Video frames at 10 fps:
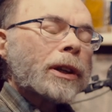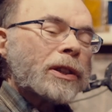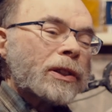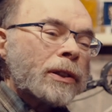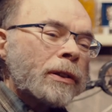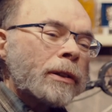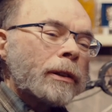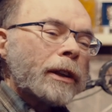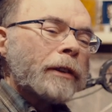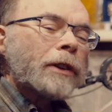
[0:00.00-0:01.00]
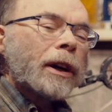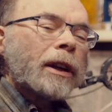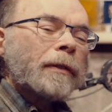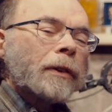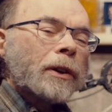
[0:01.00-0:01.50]
has lived on
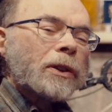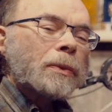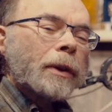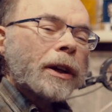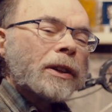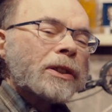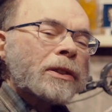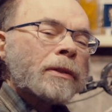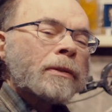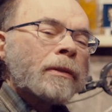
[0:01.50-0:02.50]
in various ways.